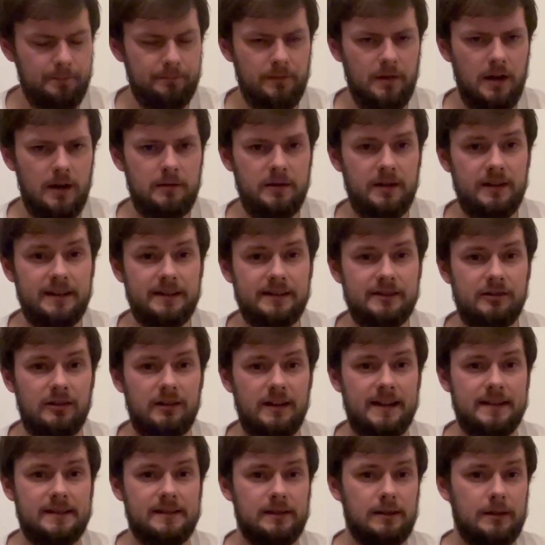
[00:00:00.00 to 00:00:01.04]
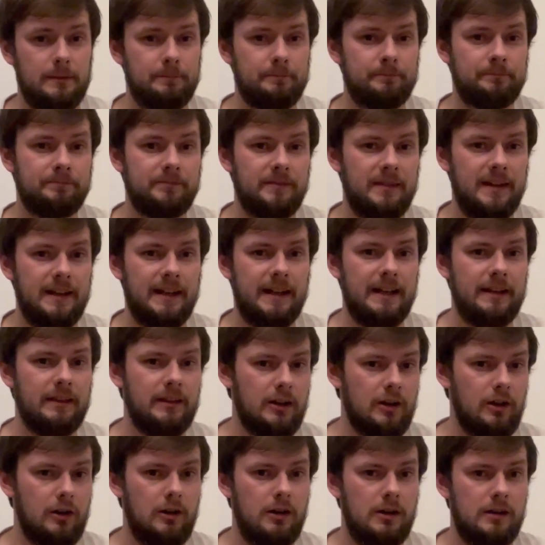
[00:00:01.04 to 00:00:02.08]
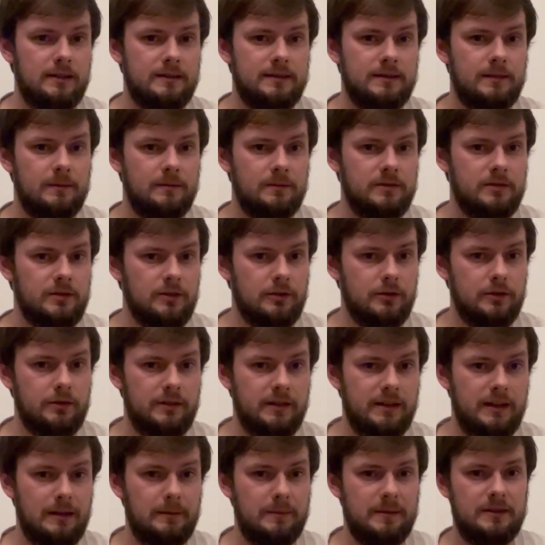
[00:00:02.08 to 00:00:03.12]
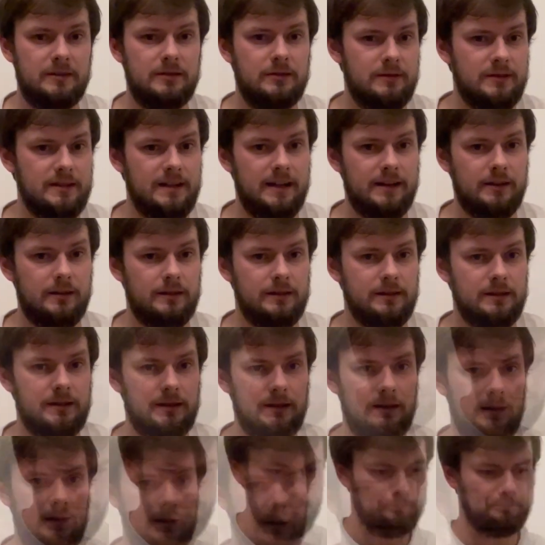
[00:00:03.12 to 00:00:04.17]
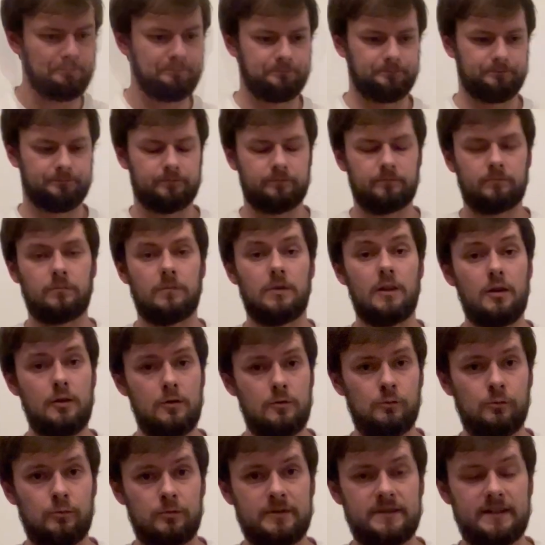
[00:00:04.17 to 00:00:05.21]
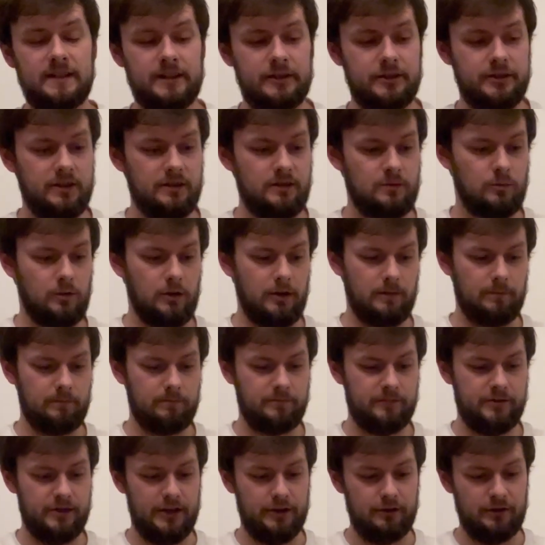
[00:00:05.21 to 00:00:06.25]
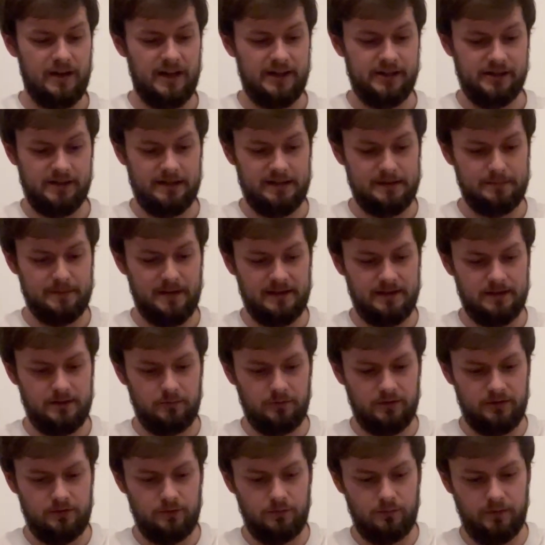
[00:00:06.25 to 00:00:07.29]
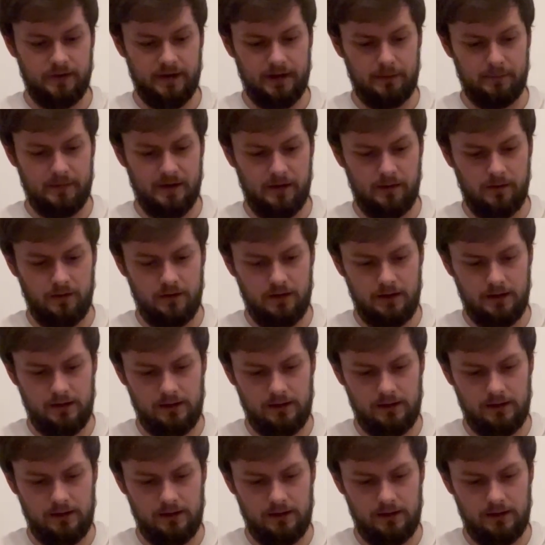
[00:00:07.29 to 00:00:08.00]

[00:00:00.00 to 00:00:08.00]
I'm gonna try some in the glass, so give me 2 seconds. We'll see just what Jado Ashley Spencer was talking about.